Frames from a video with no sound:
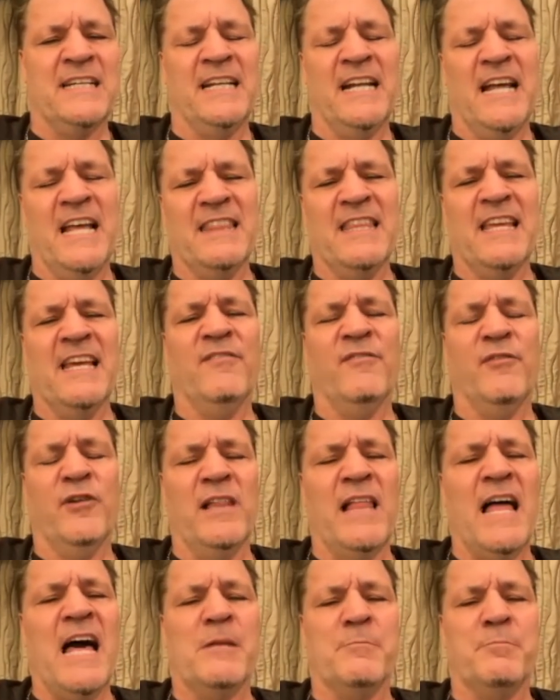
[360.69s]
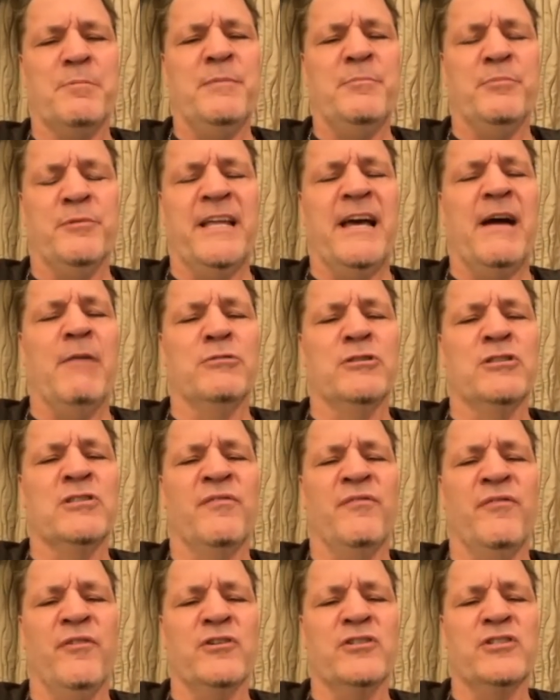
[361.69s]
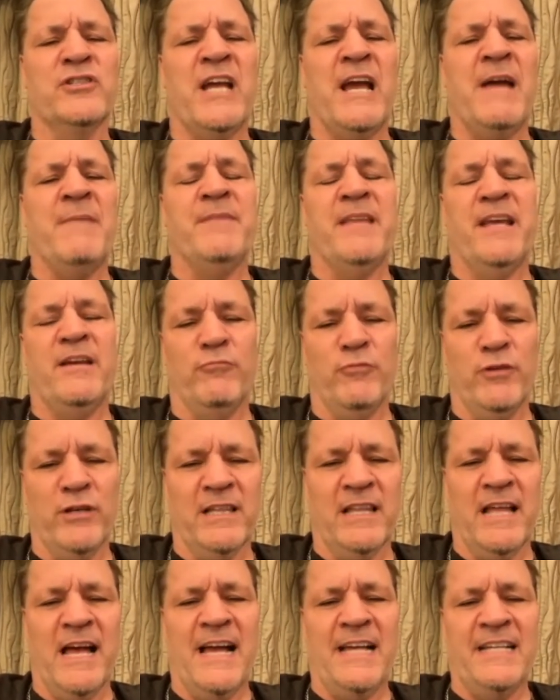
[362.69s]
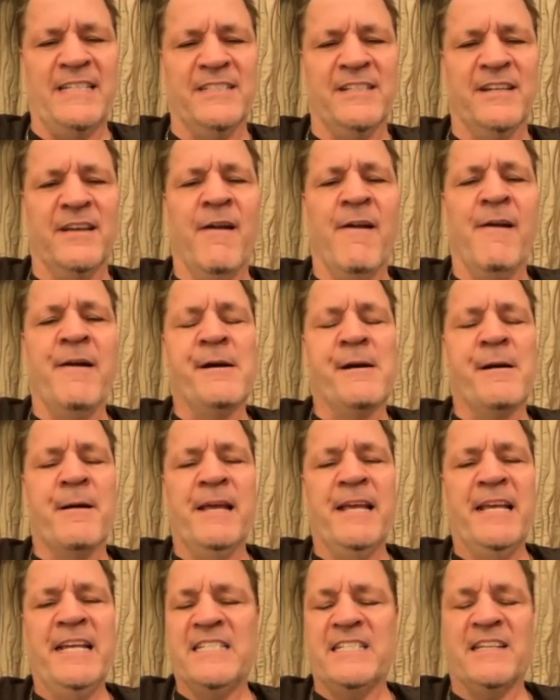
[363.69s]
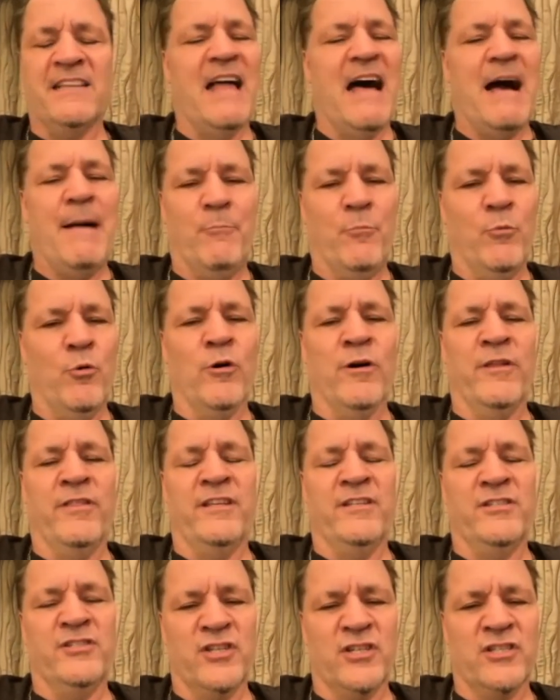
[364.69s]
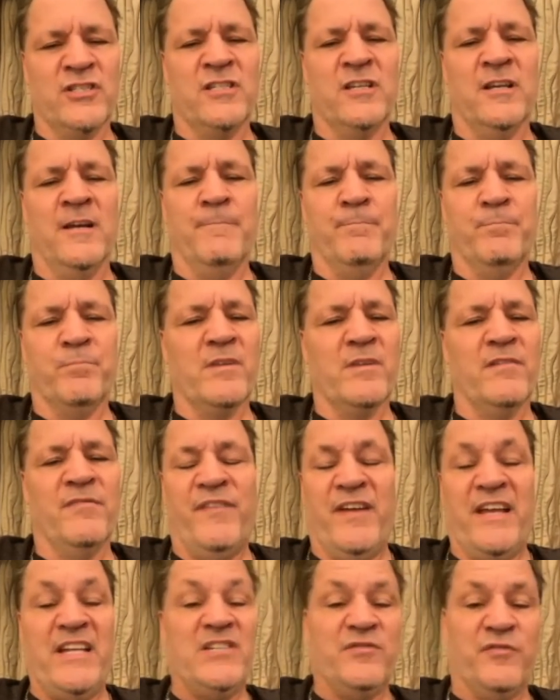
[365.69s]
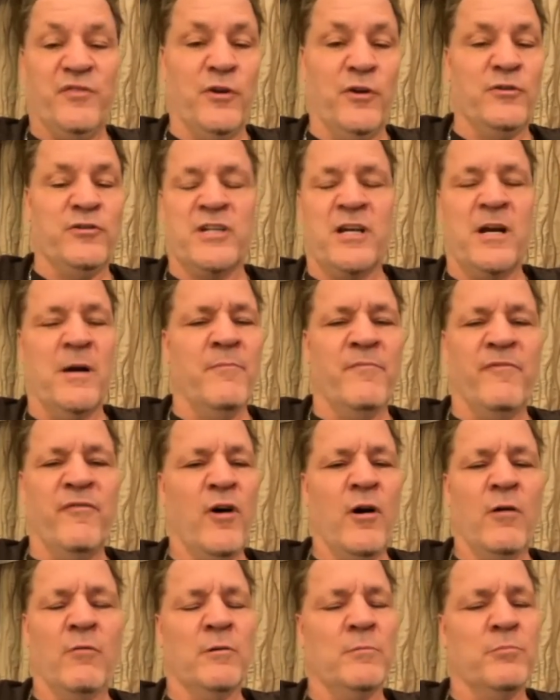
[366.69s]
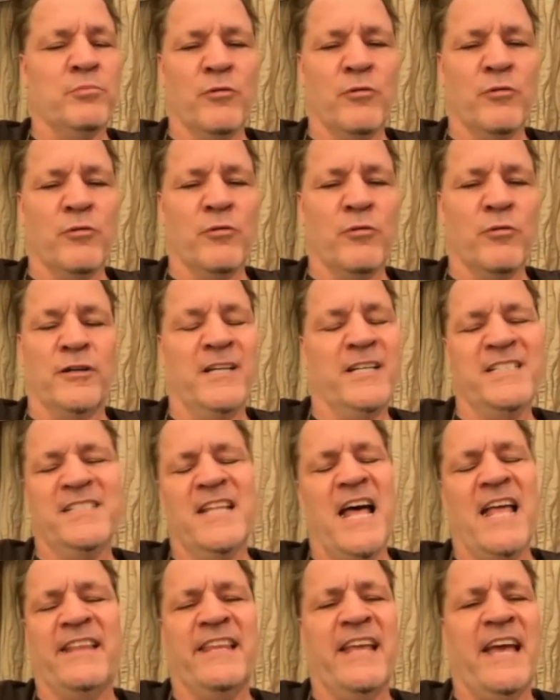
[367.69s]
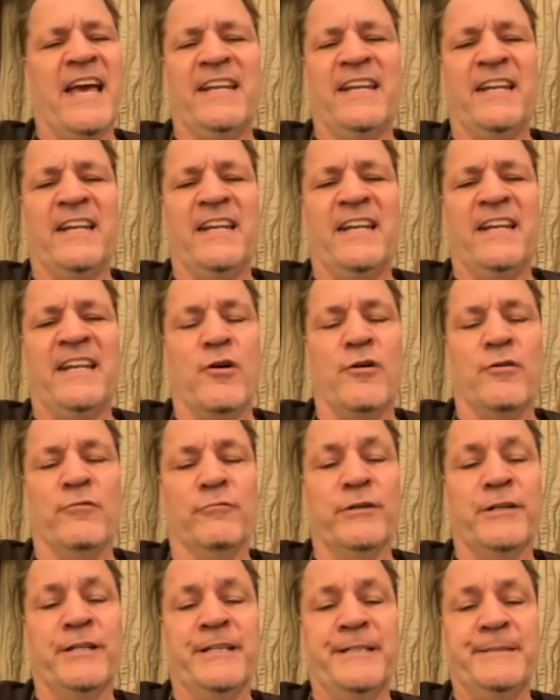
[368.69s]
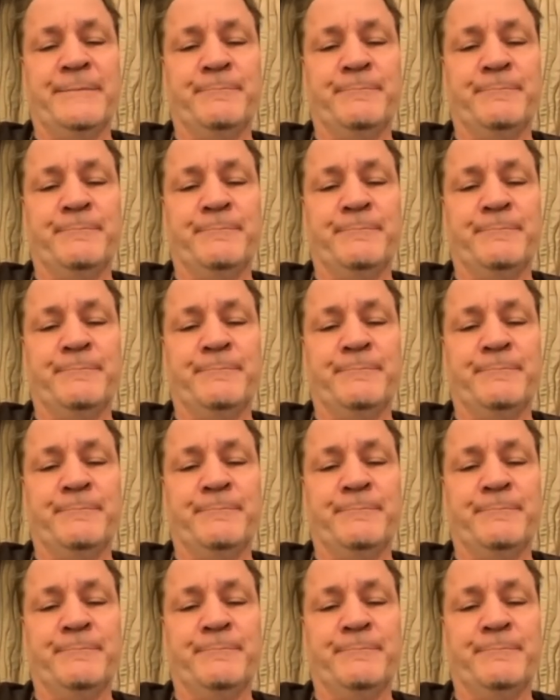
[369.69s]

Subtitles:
And I think for a lot of people, that was the first time they realized he's a lot more than just a face first, come forward brawler. He's not that at all, really.